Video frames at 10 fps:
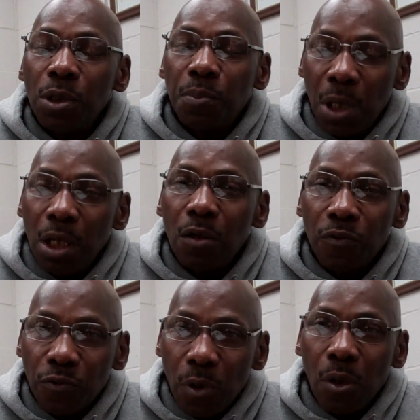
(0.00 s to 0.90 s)
played them
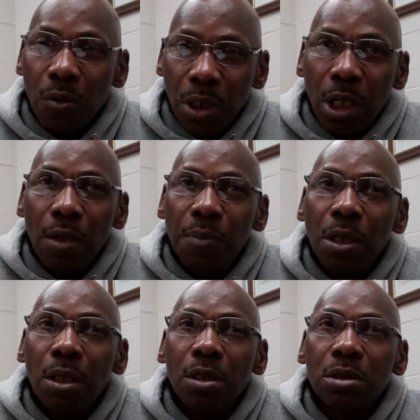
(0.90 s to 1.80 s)
strong, and they
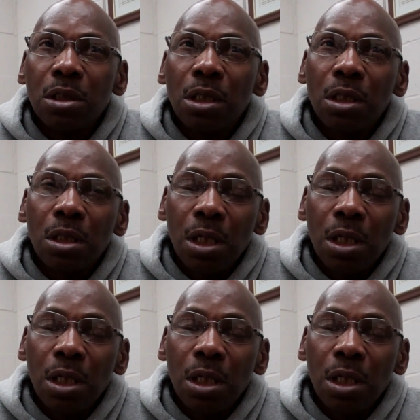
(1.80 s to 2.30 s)
beat us in